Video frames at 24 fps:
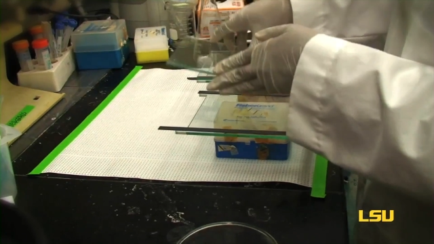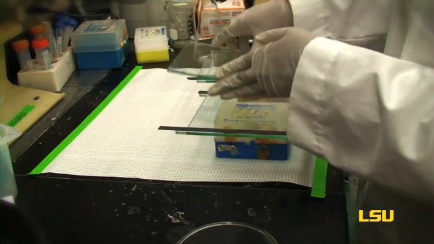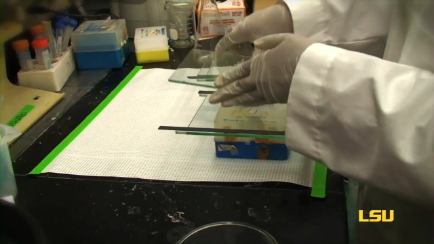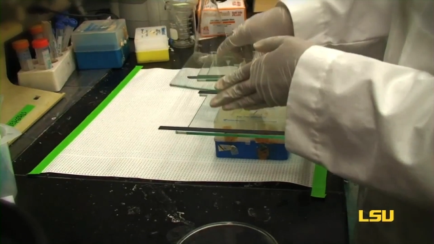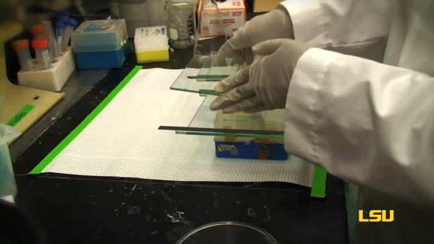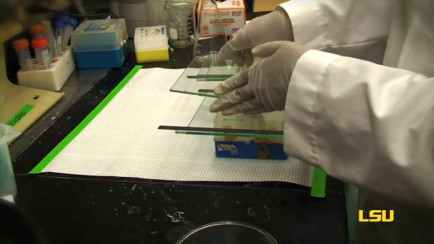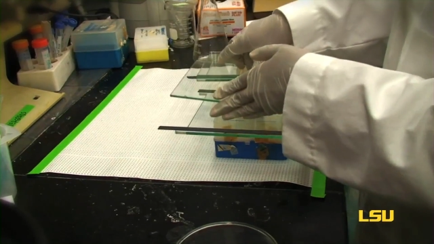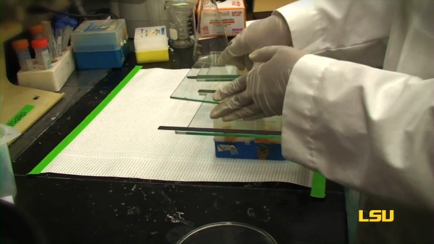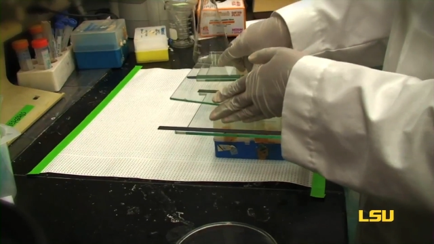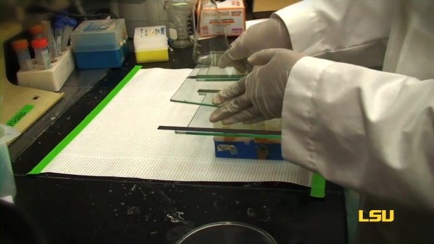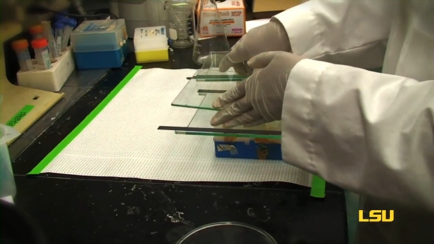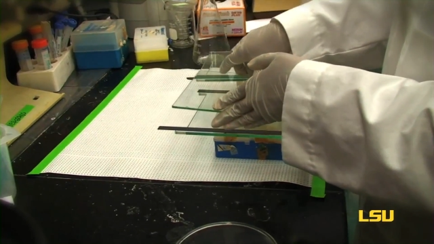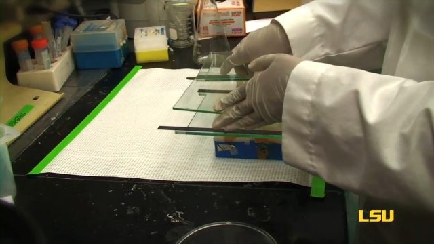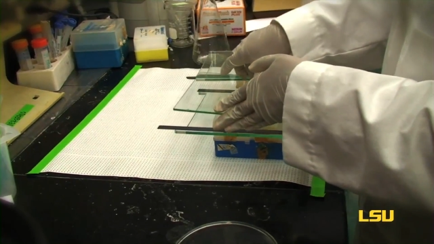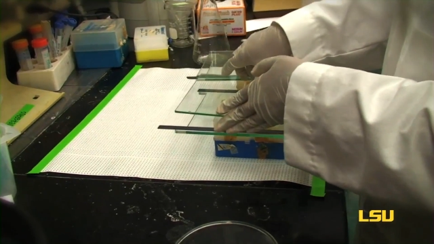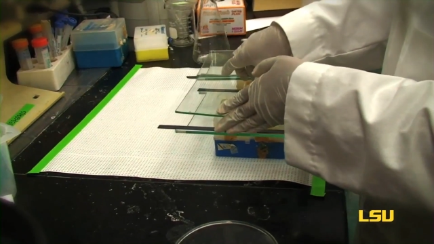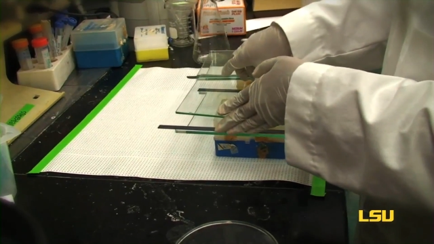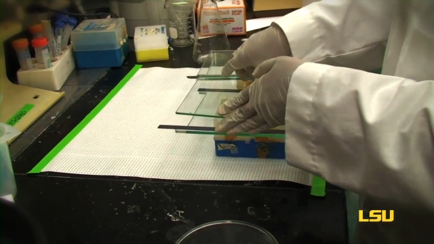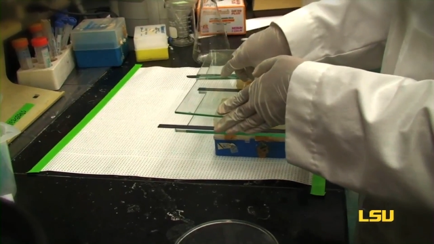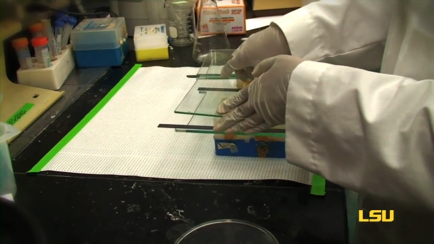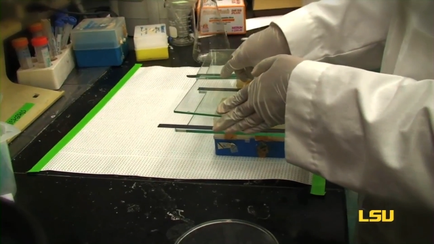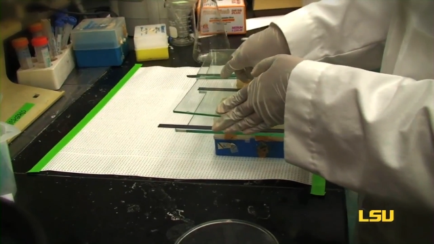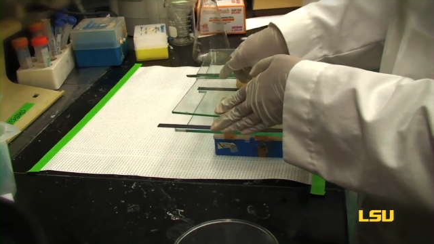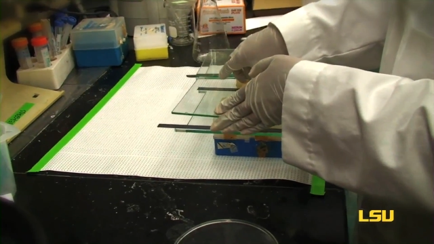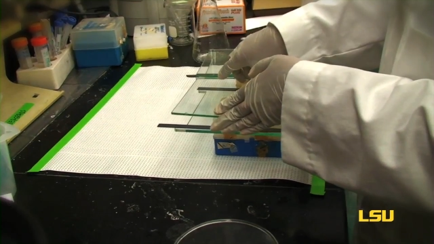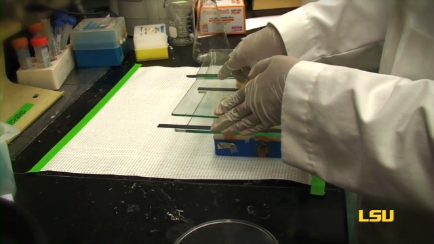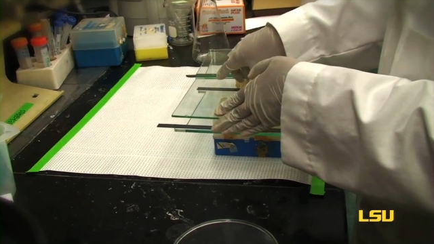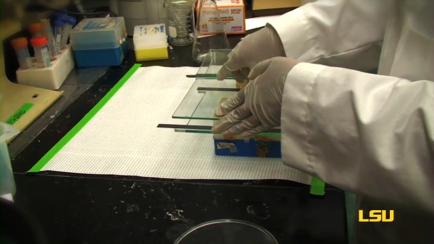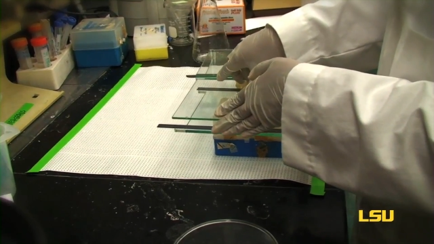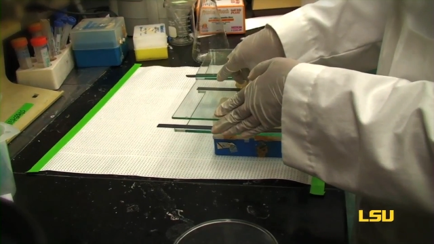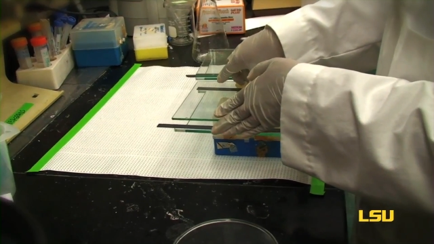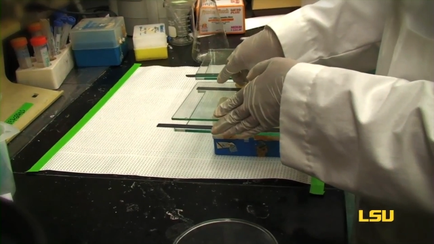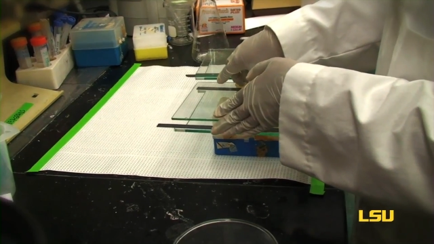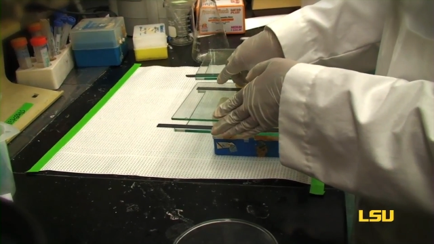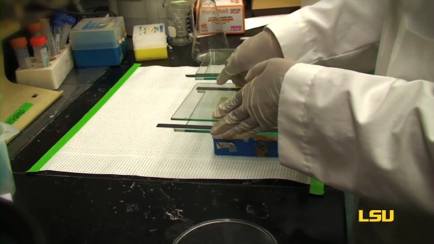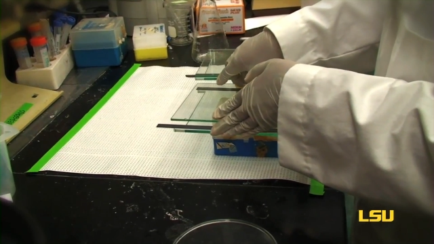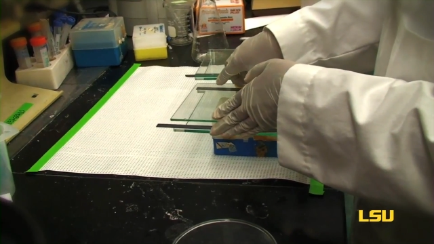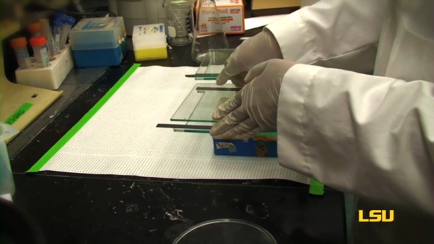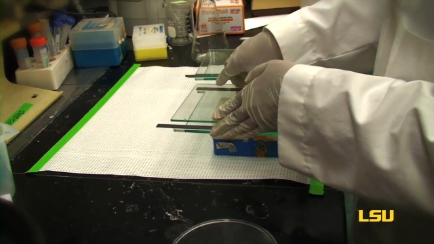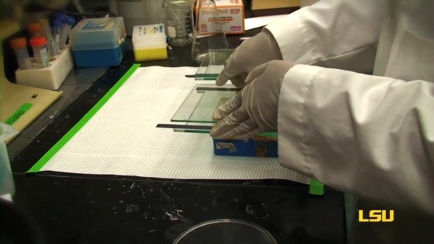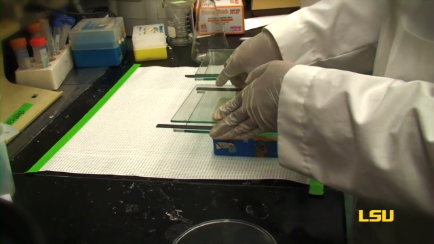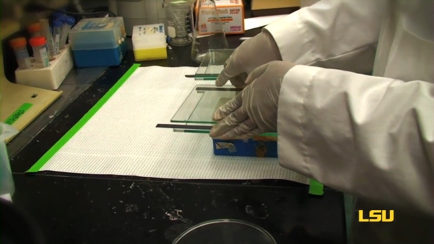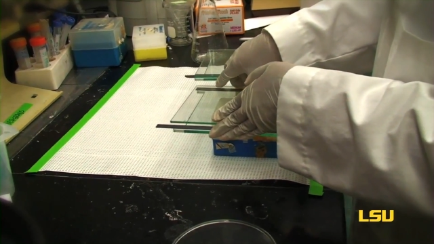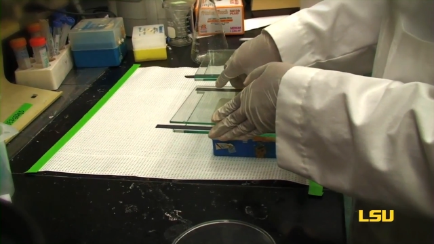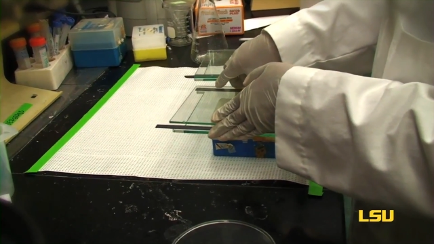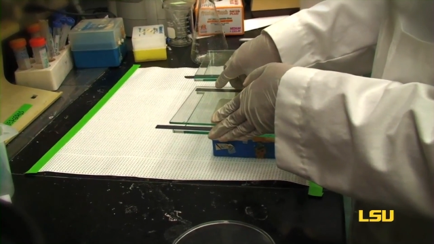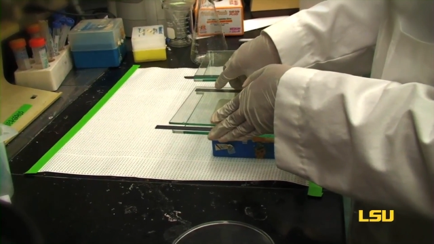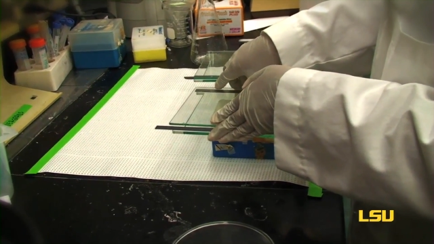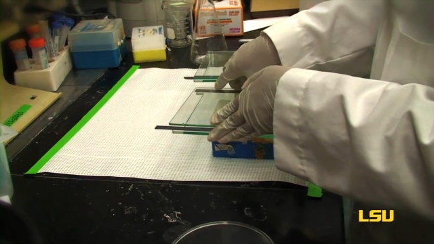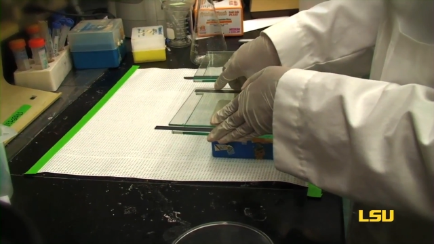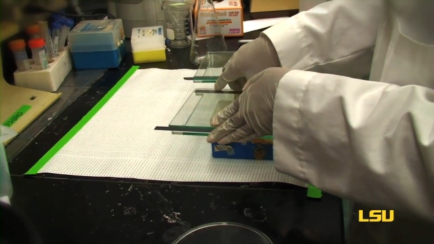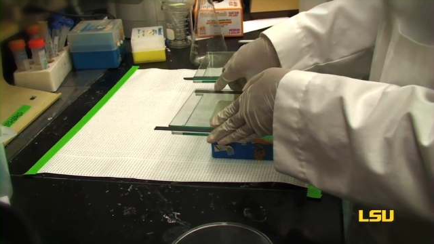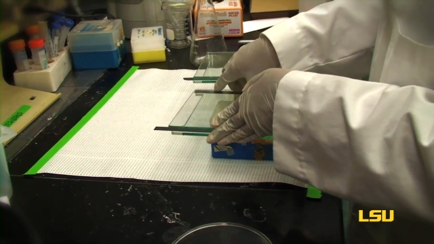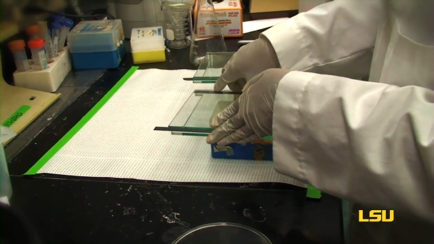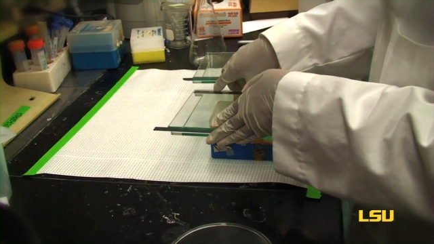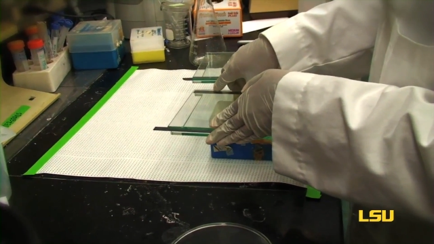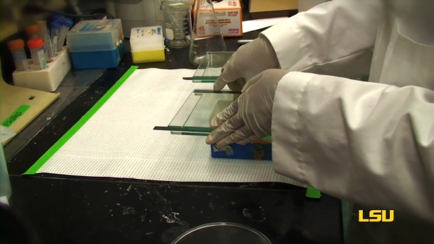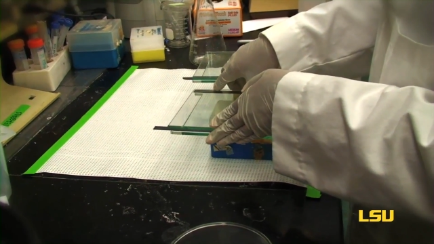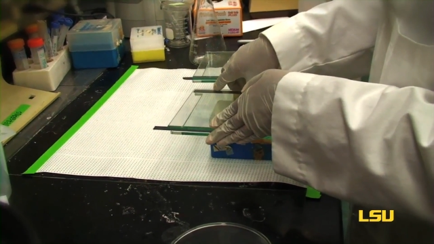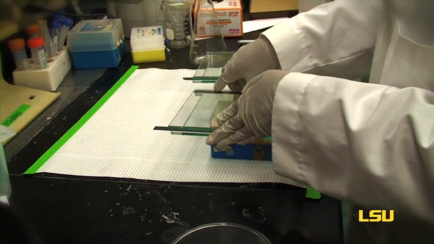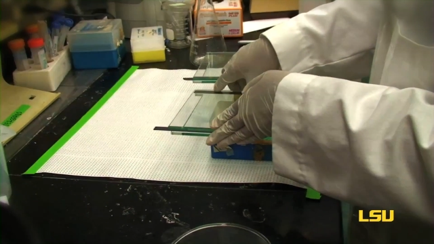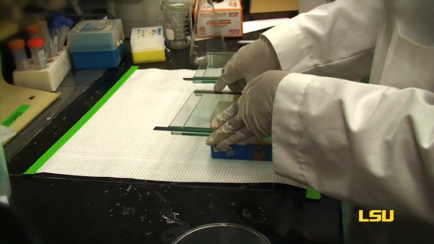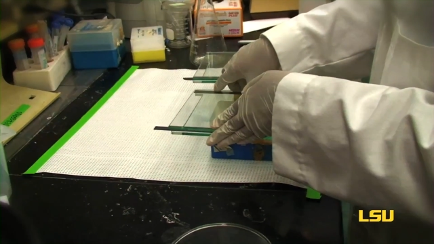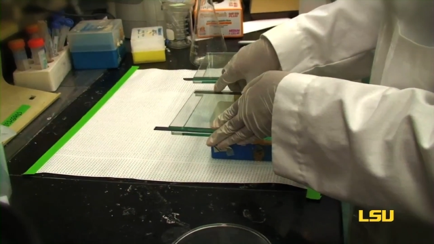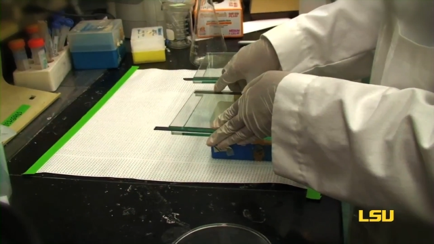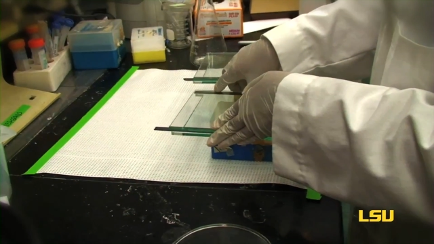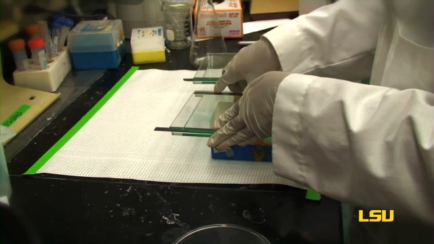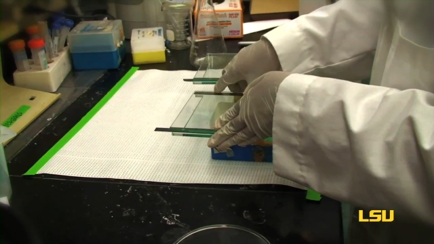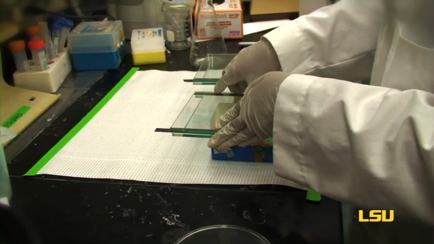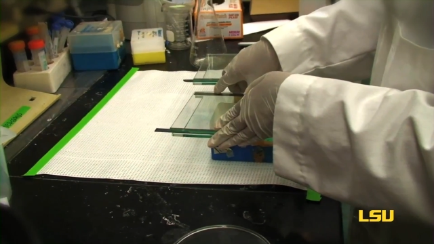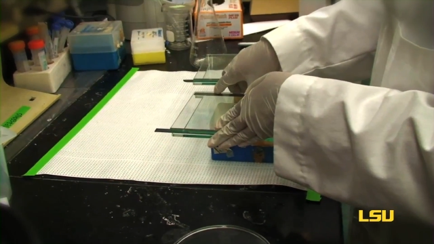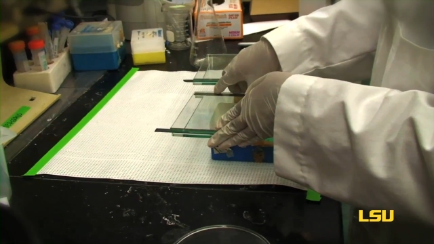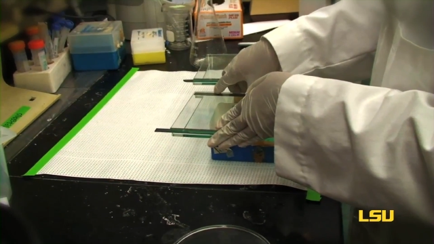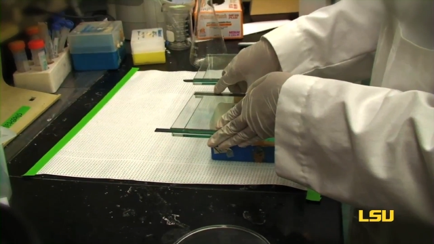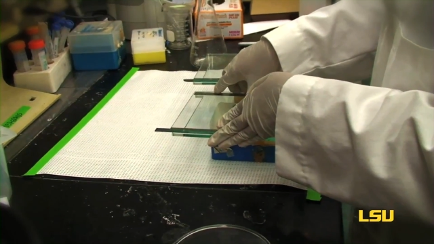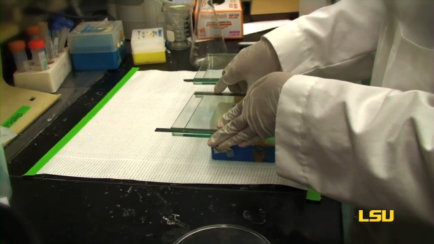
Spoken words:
(no speaker visible)